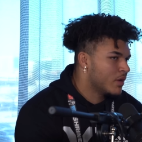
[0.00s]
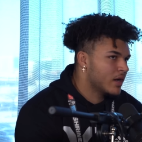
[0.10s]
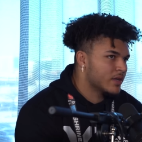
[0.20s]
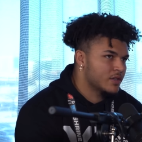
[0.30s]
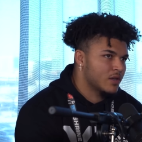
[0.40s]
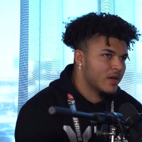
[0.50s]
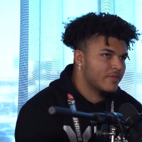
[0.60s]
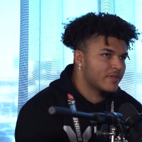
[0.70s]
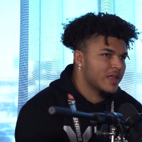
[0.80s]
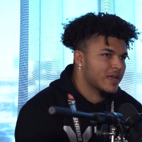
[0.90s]
But, you know, I
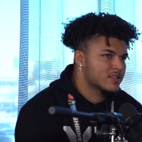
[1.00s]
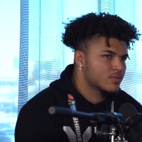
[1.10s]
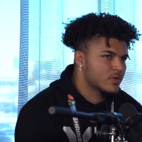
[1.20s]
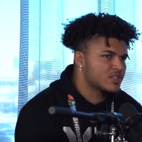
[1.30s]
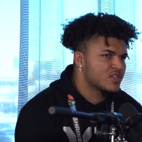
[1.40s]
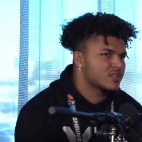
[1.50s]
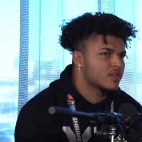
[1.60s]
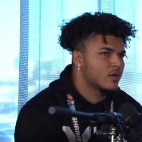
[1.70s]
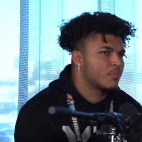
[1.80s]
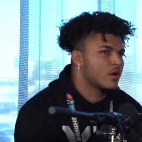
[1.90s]
feel like it's really just
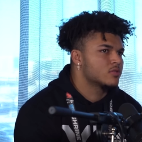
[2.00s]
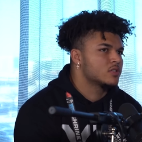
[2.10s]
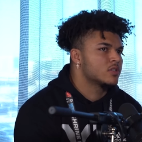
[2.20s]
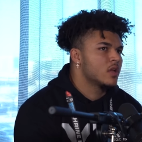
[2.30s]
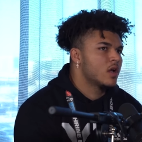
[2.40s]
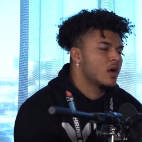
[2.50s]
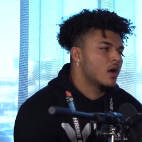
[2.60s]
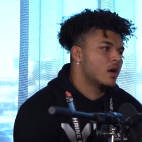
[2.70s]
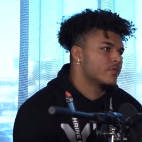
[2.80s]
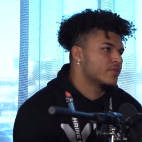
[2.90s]
an approach
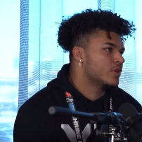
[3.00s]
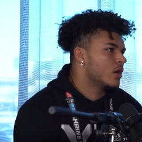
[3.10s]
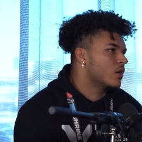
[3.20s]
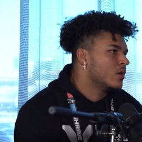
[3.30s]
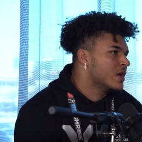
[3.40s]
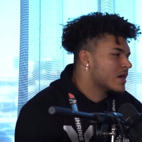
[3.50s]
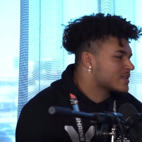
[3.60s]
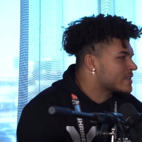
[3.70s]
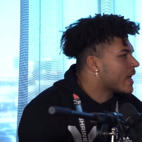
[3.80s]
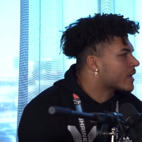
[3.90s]
of, you know,
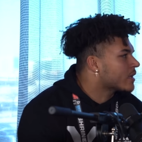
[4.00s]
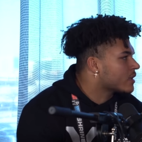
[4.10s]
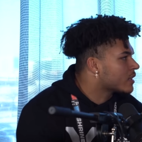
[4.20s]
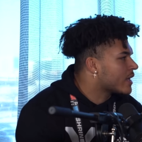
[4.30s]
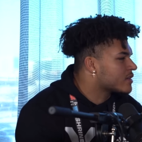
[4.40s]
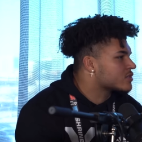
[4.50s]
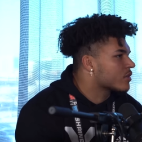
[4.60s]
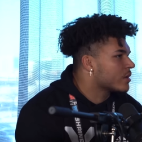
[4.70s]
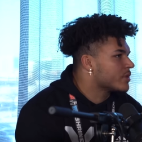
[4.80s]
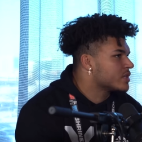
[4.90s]
attacking the line of
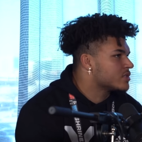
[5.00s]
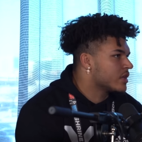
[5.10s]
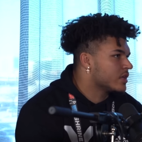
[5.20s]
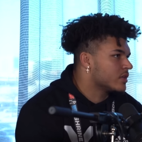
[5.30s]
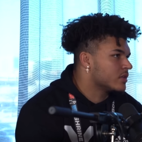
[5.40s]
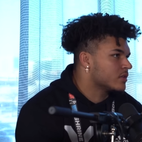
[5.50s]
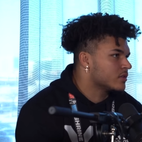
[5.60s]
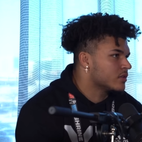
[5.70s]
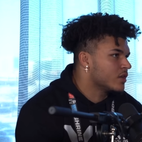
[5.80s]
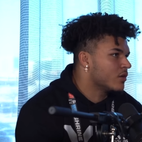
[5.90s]
scrimmage and
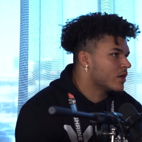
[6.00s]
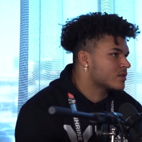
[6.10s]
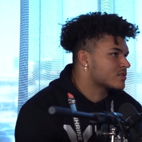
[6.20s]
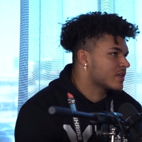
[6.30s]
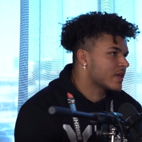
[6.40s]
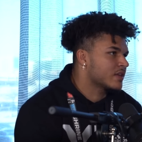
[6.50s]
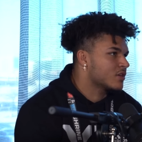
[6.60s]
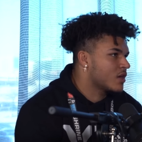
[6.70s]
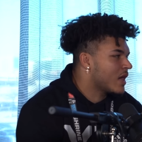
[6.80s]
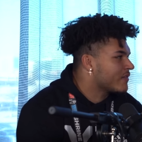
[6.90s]
then, you know, understanding,
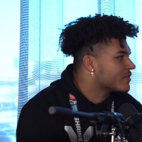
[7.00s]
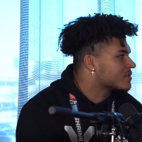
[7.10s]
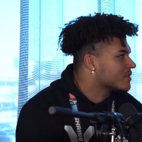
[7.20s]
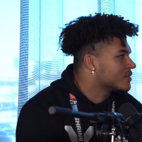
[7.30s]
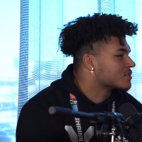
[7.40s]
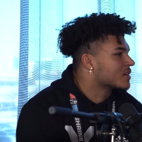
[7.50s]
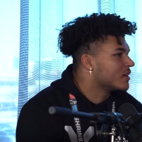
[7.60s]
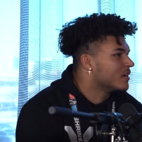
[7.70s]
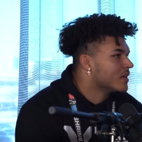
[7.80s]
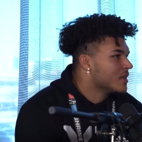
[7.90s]
you know, obviously there's
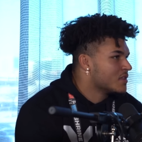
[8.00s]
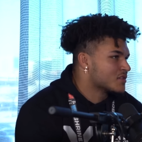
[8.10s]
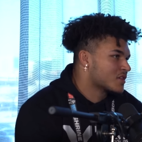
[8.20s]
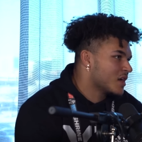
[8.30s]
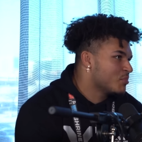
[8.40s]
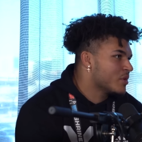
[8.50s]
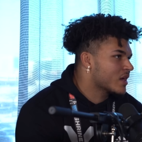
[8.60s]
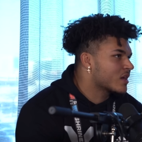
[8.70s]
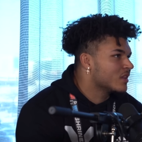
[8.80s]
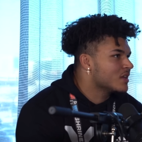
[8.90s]
gonna there's gonna be
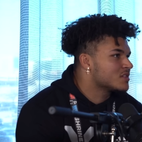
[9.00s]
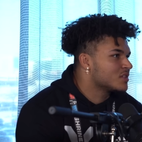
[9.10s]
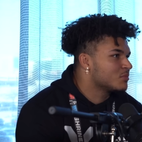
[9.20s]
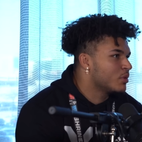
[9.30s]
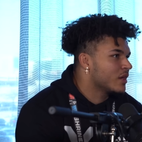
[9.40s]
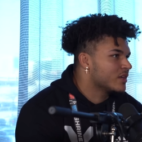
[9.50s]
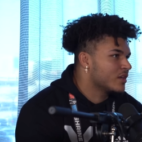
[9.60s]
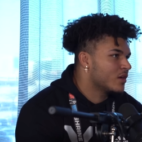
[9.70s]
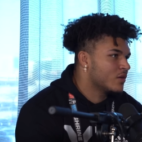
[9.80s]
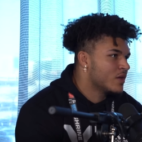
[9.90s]
a collision, but
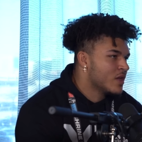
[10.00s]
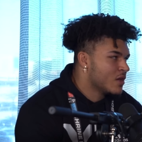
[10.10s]
you know,